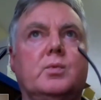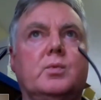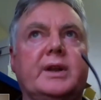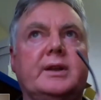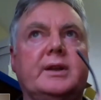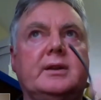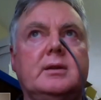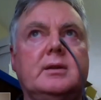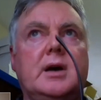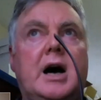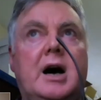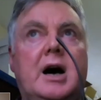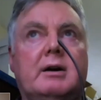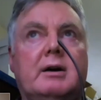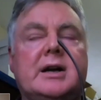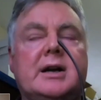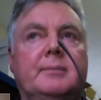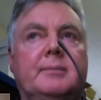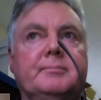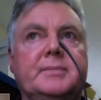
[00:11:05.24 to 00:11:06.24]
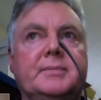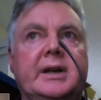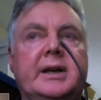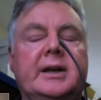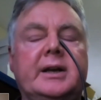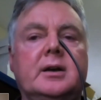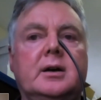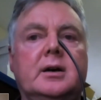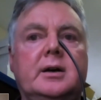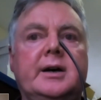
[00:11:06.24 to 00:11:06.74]
With our
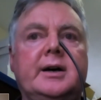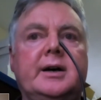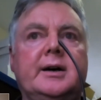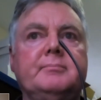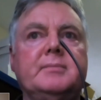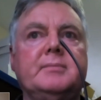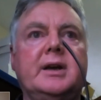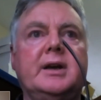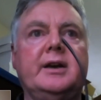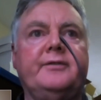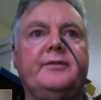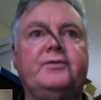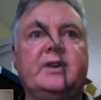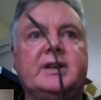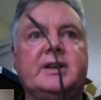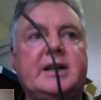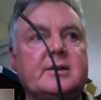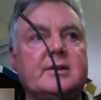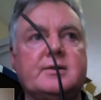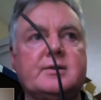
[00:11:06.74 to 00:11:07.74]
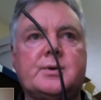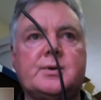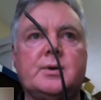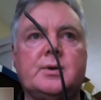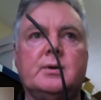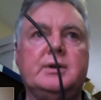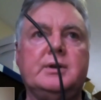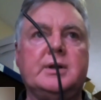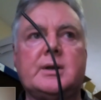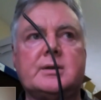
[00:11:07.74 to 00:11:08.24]
company, if it doesn't
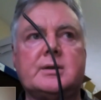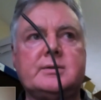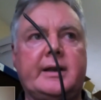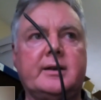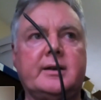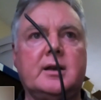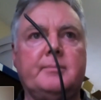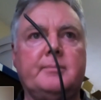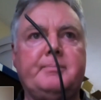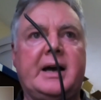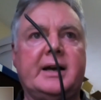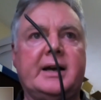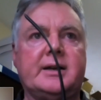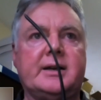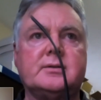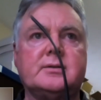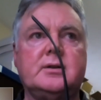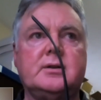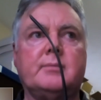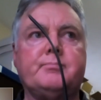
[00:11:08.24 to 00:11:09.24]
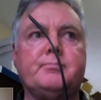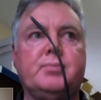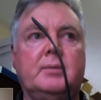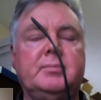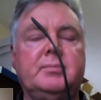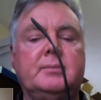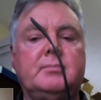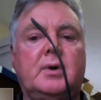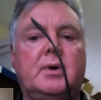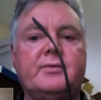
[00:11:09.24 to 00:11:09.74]
suit, you just send it back. It's no
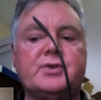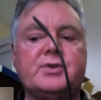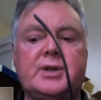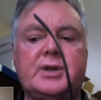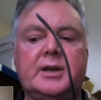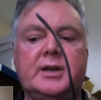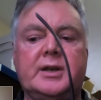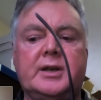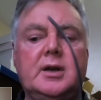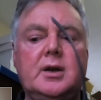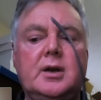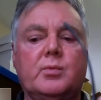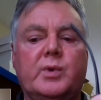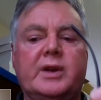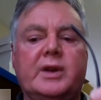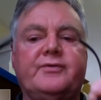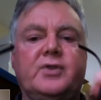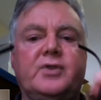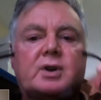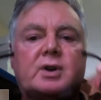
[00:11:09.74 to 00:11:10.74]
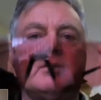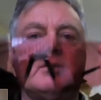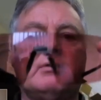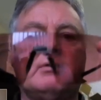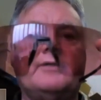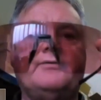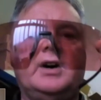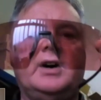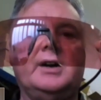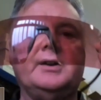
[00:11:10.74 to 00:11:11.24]
problem. Obviously, we fully
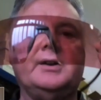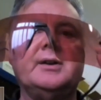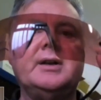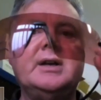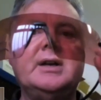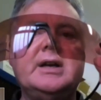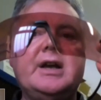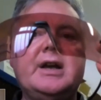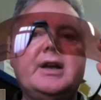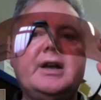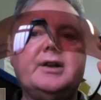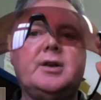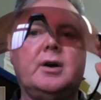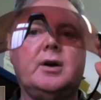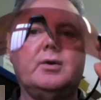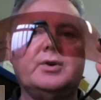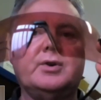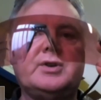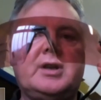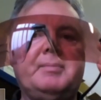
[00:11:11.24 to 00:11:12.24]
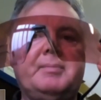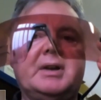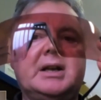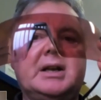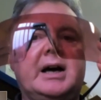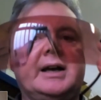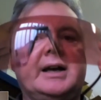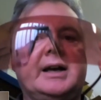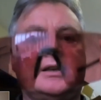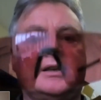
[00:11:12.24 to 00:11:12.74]
refund. So something
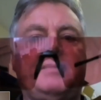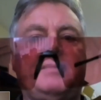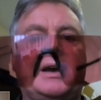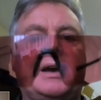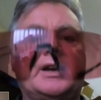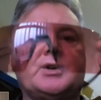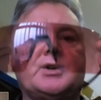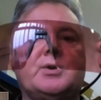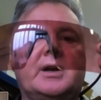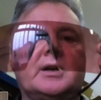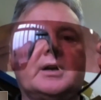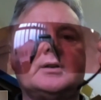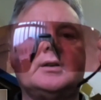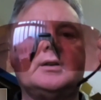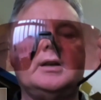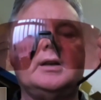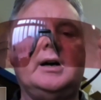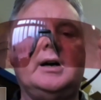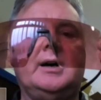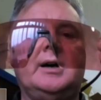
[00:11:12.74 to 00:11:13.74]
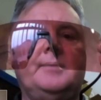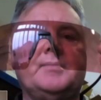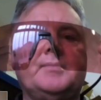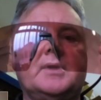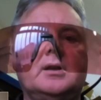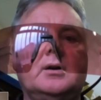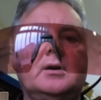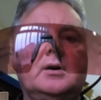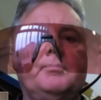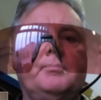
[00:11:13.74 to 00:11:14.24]
like this Matrix,
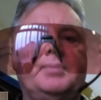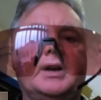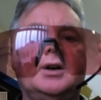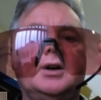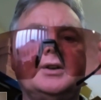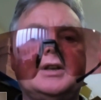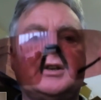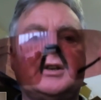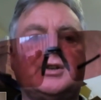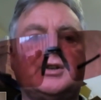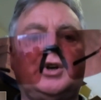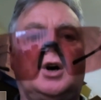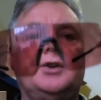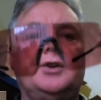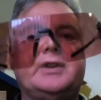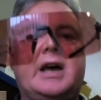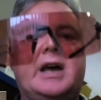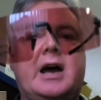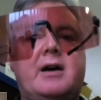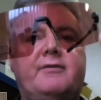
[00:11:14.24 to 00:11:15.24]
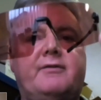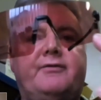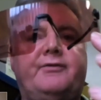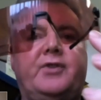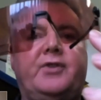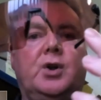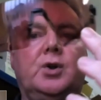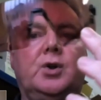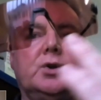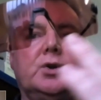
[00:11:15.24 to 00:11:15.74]
because it's got that
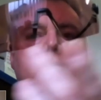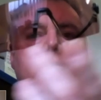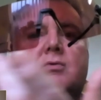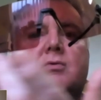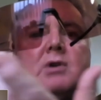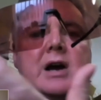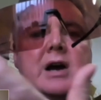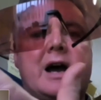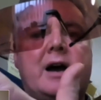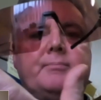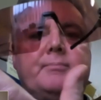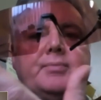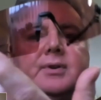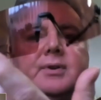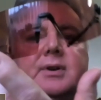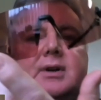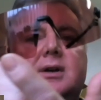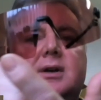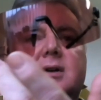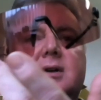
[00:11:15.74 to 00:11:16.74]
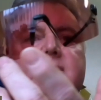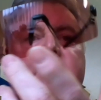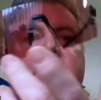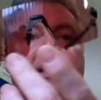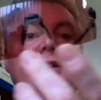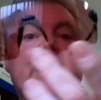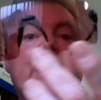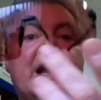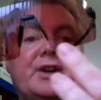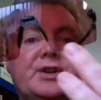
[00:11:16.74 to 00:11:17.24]
full wrap,
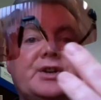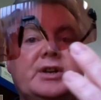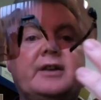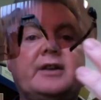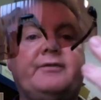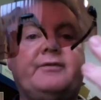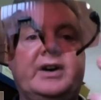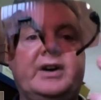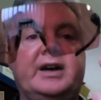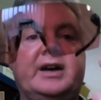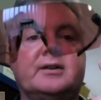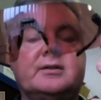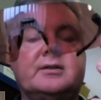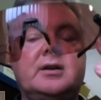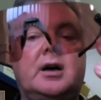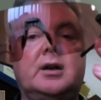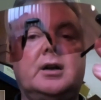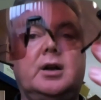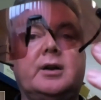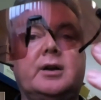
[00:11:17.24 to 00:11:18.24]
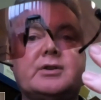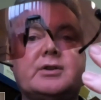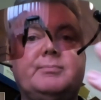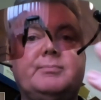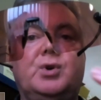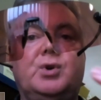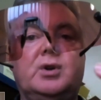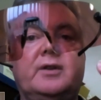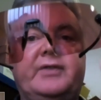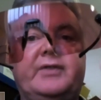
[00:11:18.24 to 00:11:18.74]
does actually fit a lot of
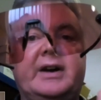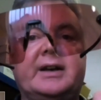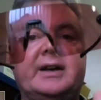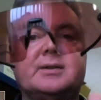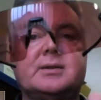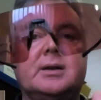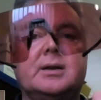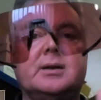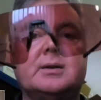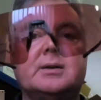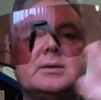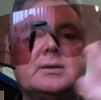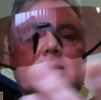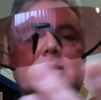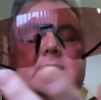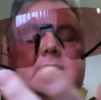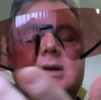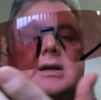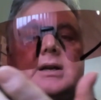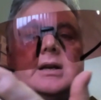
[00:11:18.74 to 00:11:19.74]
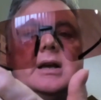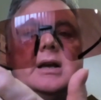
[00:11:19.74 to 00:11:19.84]
smaller faces.